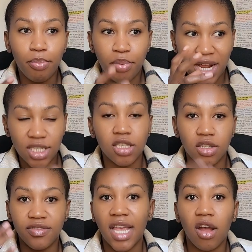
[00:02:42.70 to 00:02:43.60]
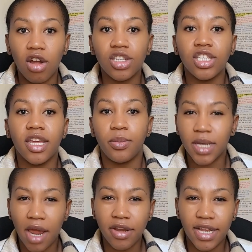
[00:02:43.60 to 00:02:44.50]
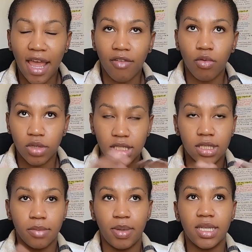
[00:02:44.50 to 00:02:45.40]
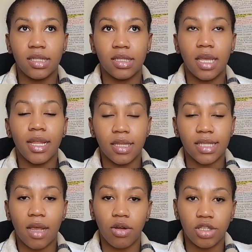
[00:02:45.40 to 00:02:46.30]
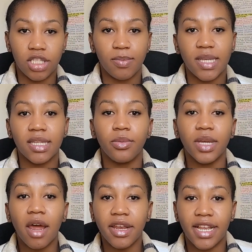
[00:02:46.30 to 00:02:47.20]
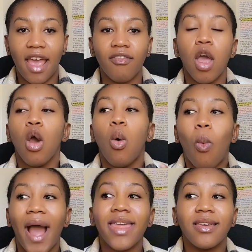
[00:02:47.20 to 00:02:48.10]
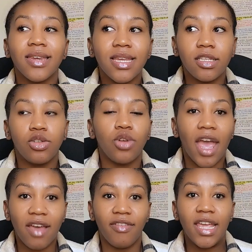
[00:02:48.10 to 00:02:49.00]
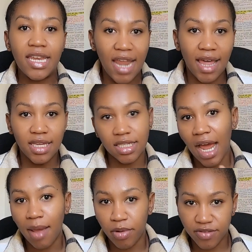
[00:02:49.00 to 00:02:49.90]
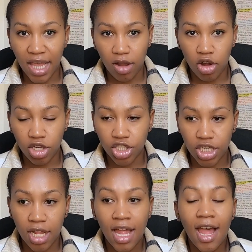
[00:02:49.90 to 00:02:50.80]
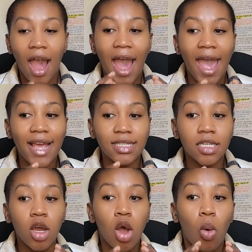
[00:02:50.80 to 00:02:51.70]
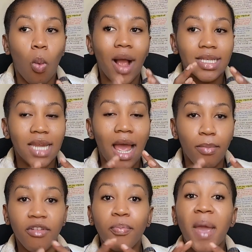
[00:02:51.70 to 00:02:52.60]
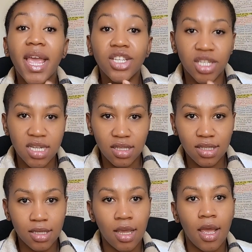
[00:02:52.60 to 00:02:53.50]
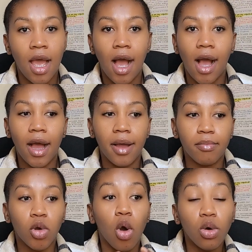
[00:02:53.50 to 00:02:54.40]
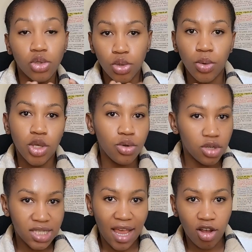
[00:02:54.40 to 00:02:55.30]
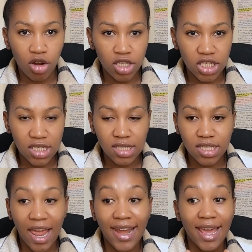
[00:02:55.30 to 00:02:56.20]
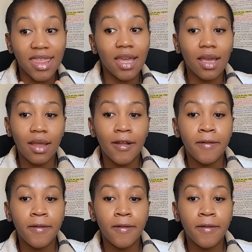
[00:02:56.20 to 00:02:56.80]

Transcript: branches of psychology that we currently have, or disciplines in the psychology space that we currently have? Why the need to have another type of psychology? And what type of patients go to a neuropsychologist? And I think